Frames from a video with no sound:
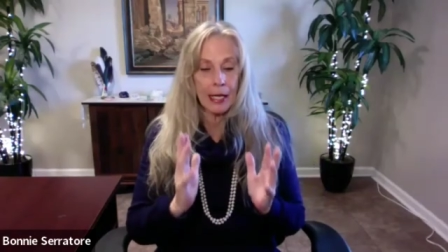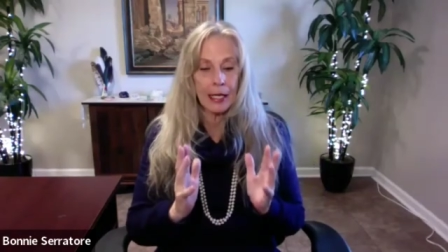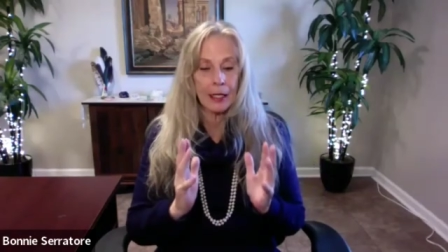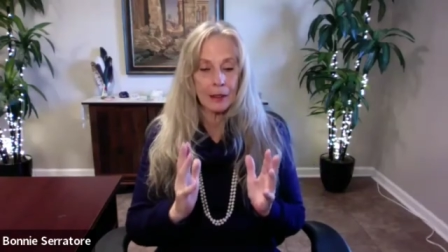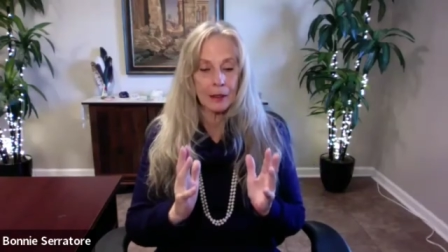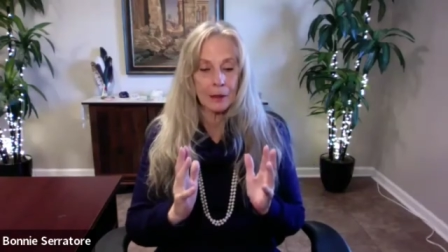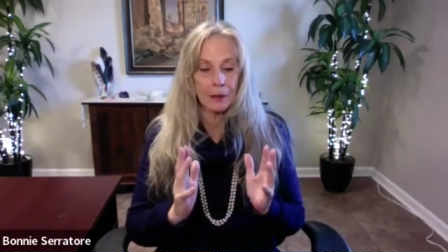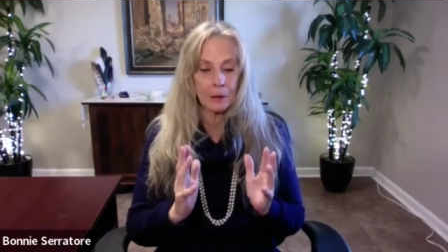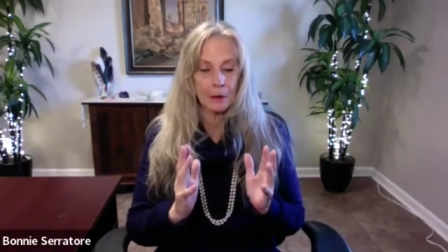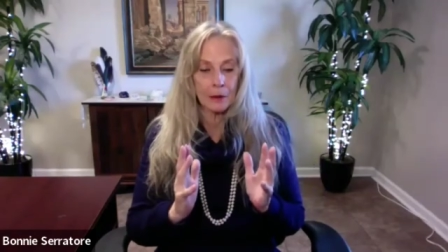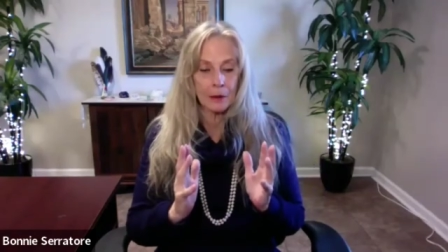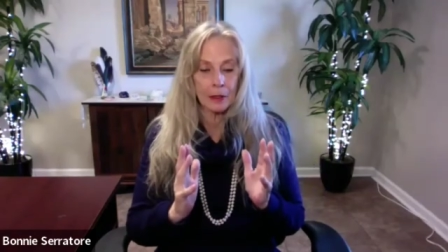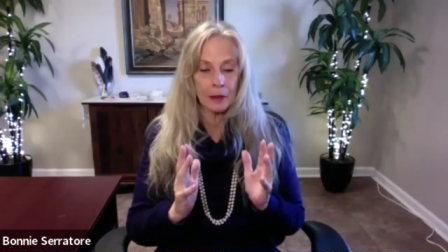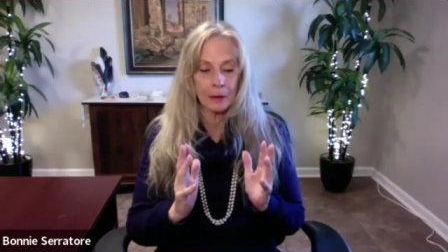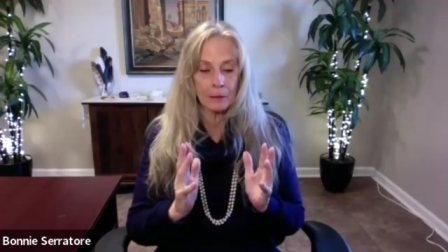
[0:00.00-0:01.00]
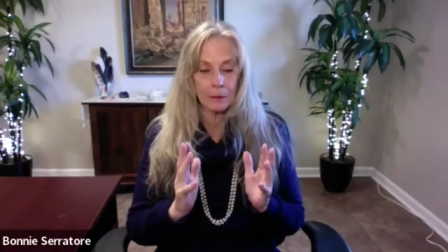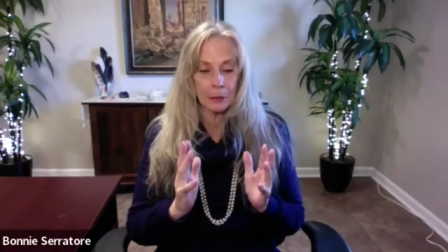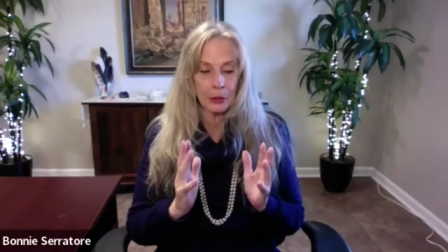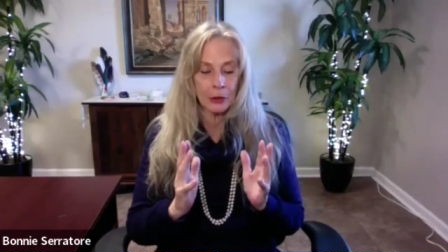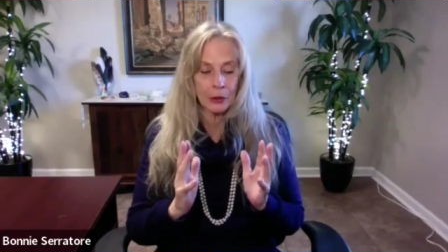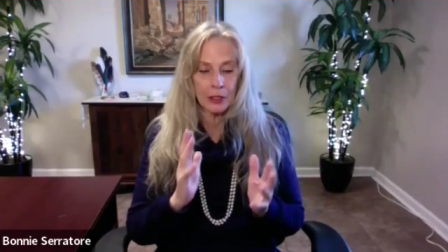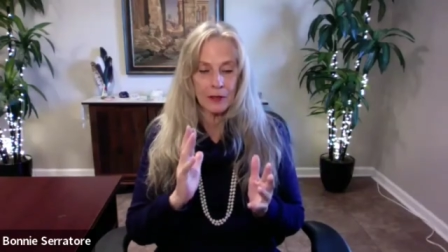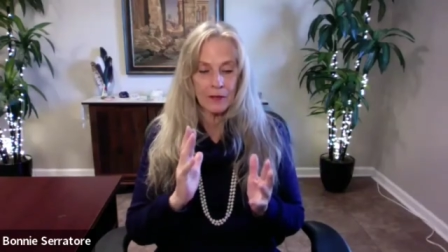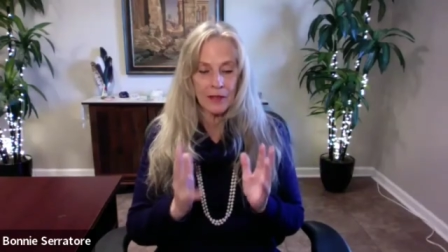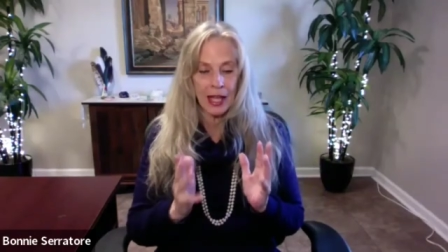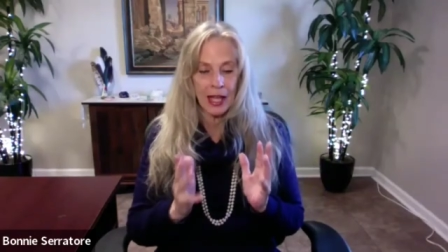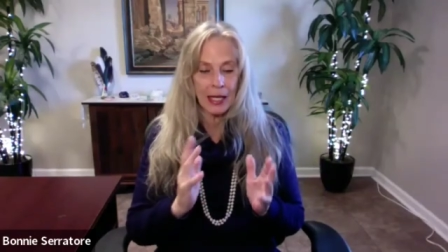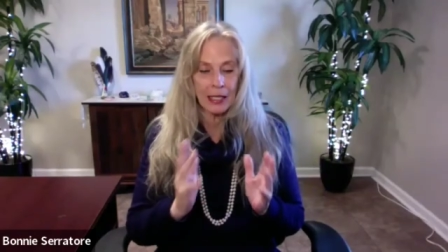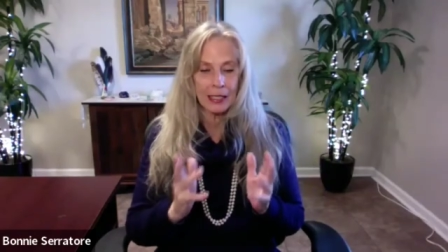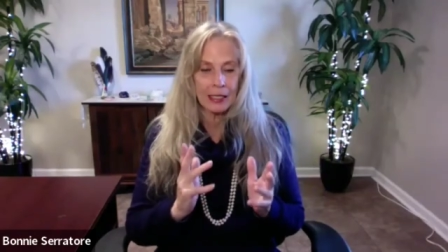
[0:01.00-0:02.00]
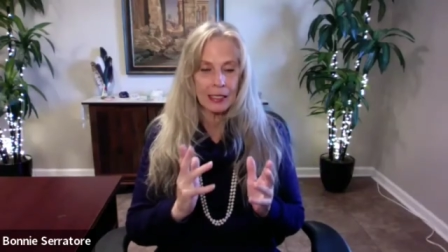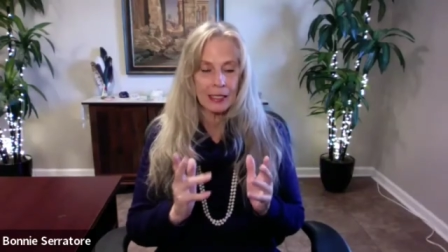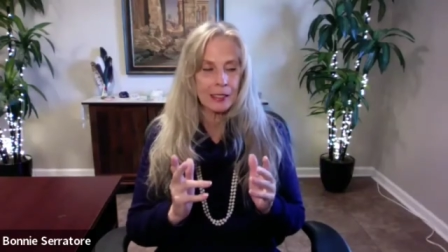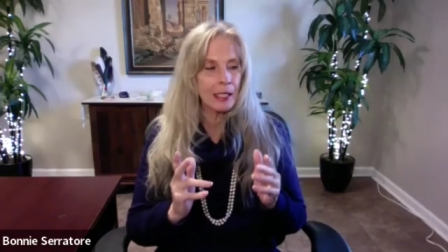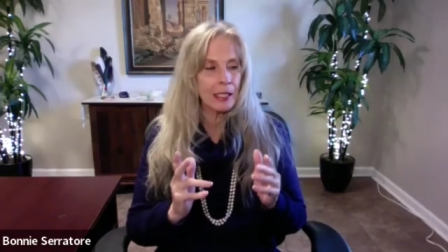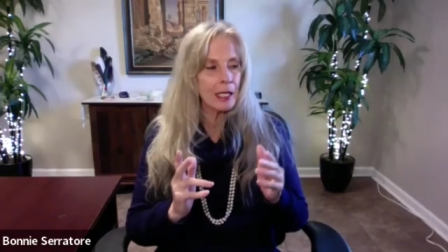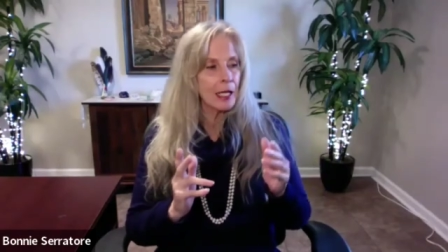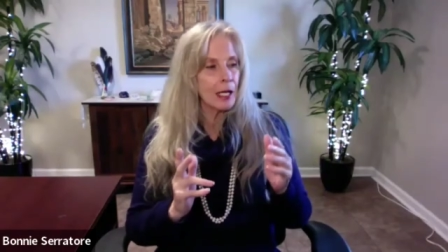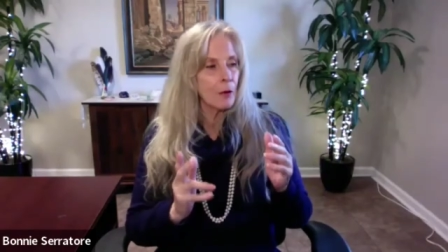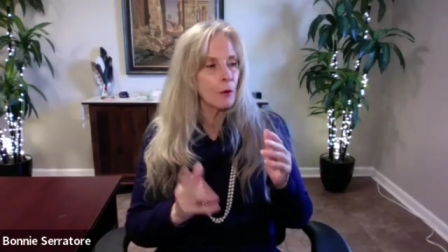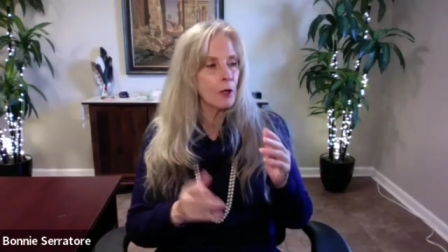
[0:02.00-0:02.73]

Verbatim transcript: And the beauty of that is